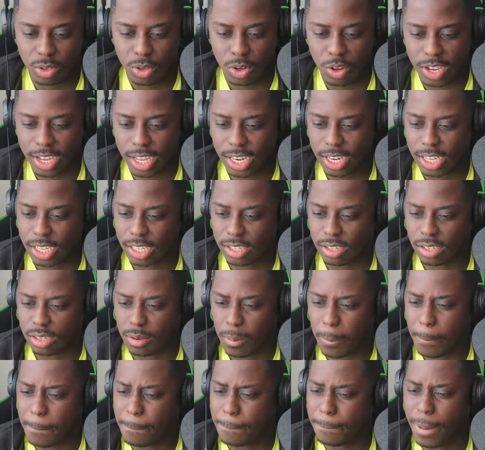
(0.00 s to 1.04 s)
Look at this.
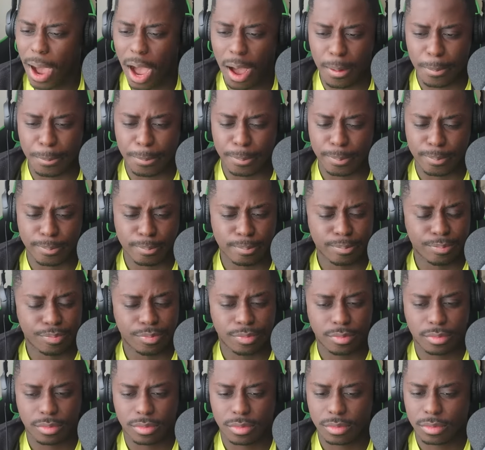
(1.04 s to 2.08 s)
Peprah Bomb. looks to go
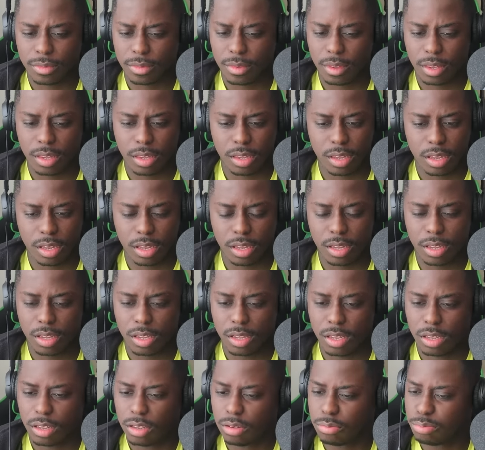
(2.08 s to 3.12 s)
the far side.
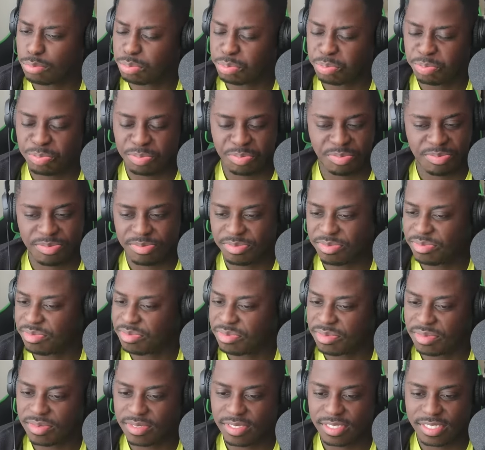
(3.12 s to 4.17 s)
Prabhsukhan Gill takes the
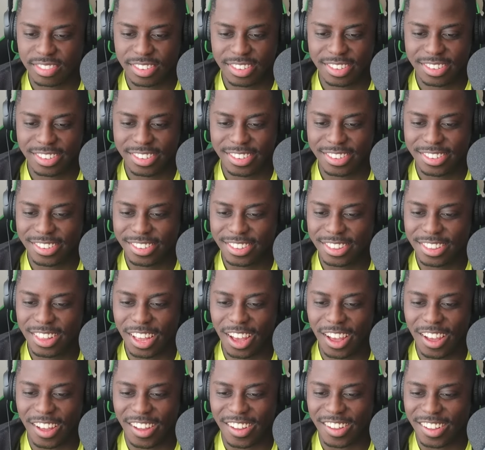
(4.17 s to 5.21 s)
step. And Duh.
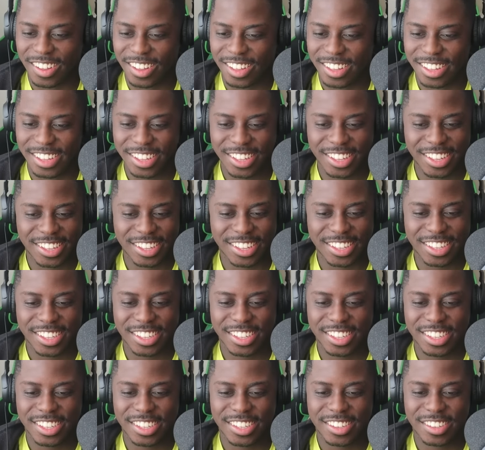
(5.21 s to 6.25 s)
right at that
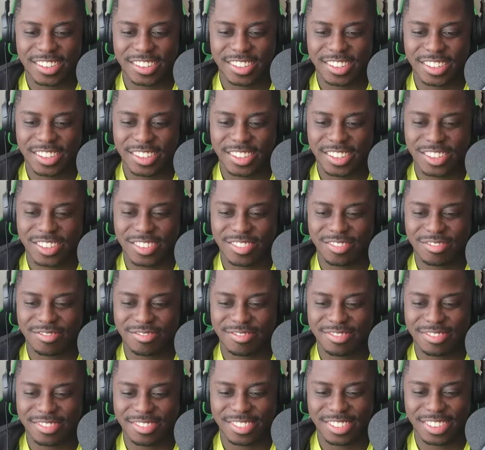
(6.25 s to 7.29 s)
last second,
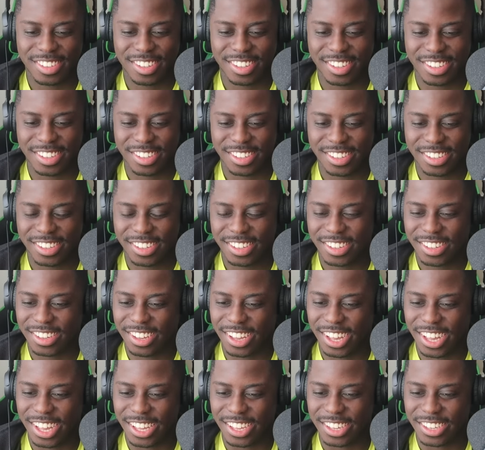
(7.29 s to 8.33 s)
Kwame
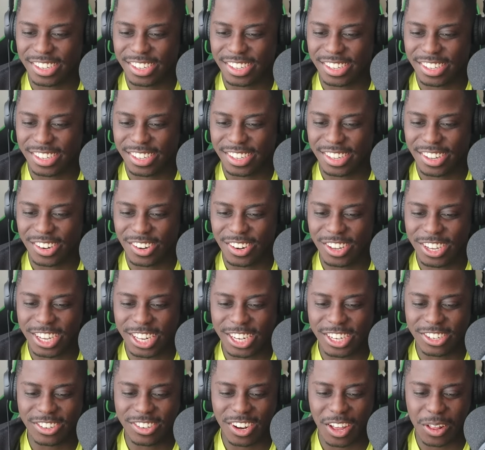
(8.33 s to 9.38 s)
Peprah hey, just look
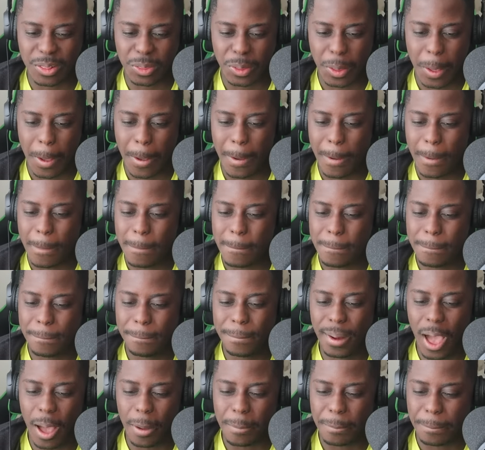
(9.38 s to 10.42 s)
at the shot. the angle of
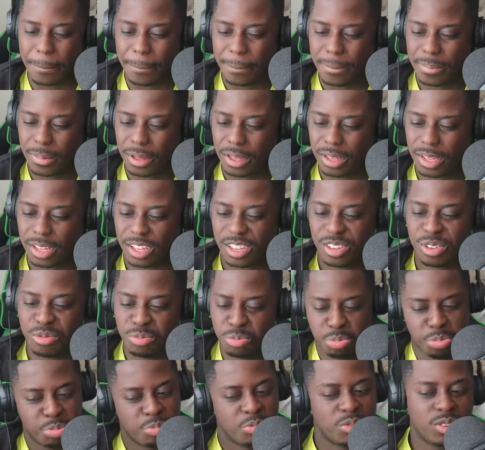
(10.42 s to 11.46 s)
his foot to go to the
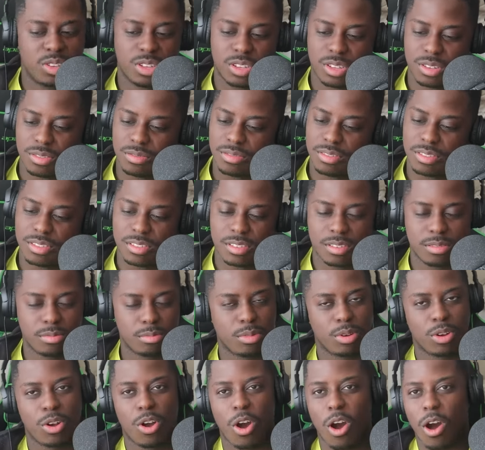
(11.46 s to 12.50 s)
near post.
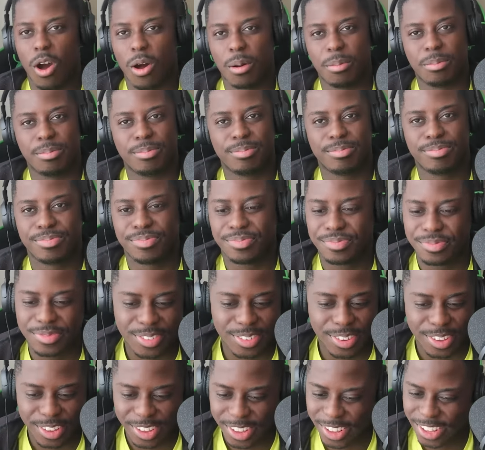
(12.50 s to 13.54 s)
Now the Bomb. stadium
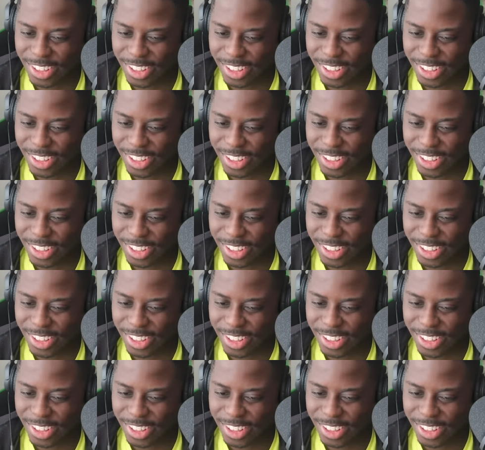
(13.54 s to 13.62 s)
hums.